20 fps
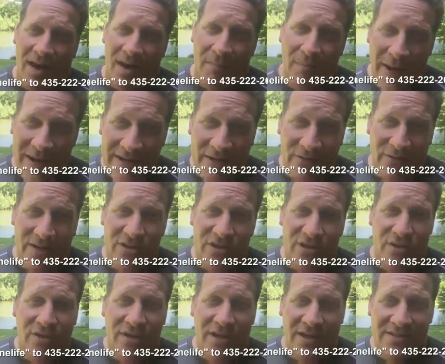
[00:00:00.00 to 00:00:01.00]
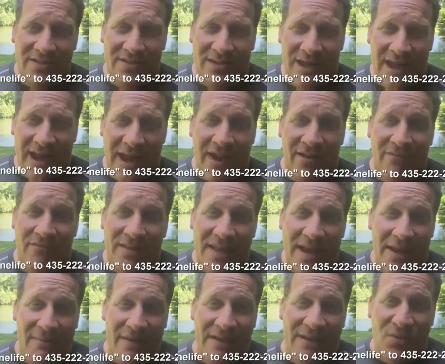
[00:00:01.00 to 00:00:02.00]
Mining ratio cuts in half.
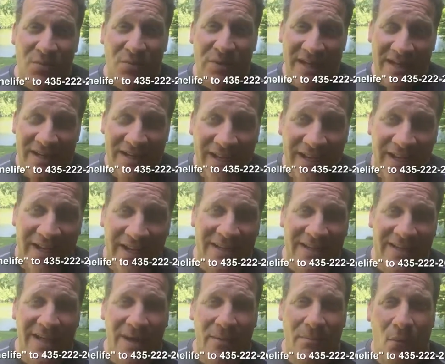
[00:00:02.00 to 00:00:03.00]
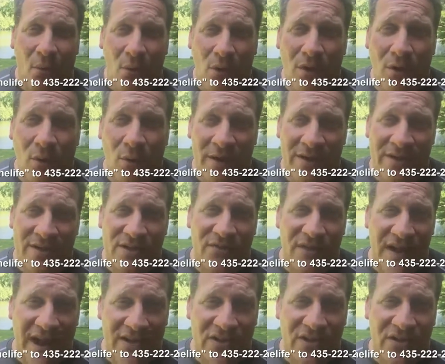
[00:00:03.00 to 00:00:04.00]
That means we can get in and get more coins
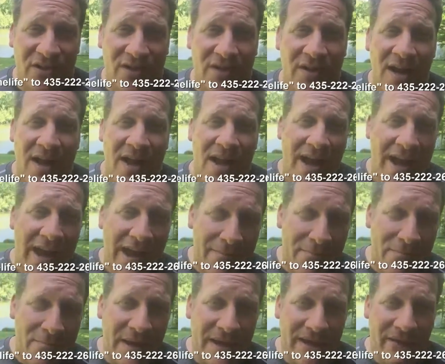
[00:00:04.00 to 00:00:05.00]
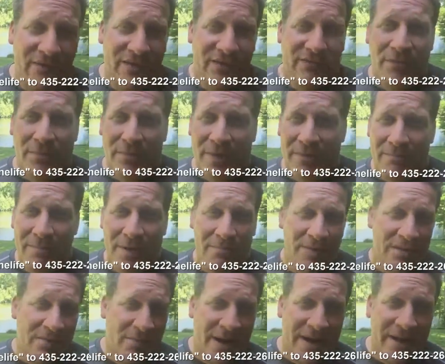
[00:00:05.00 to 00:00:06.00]
faster and benefit from it.
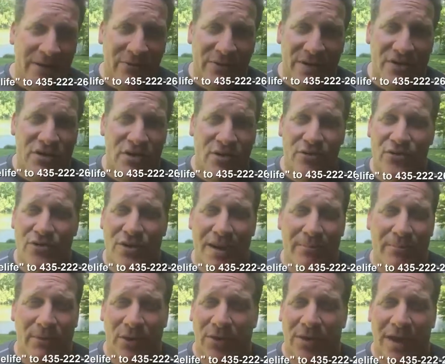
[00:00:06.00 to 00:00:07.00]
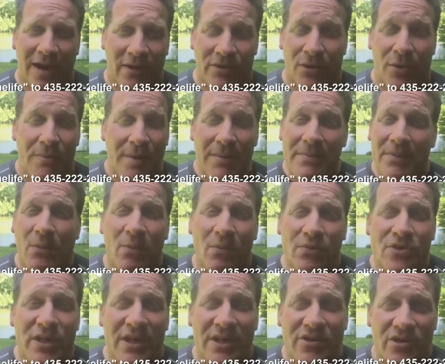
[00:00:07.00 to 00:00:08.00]
Maybe the mining ratio drop lower. I don't know. Maybe it
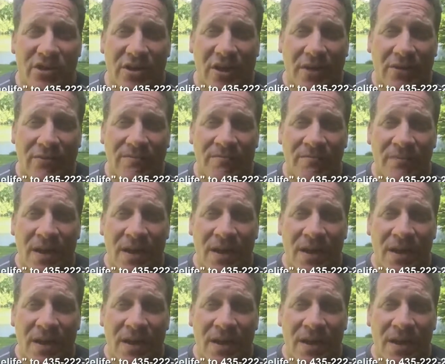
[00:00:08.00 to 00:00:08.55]
won't change at all.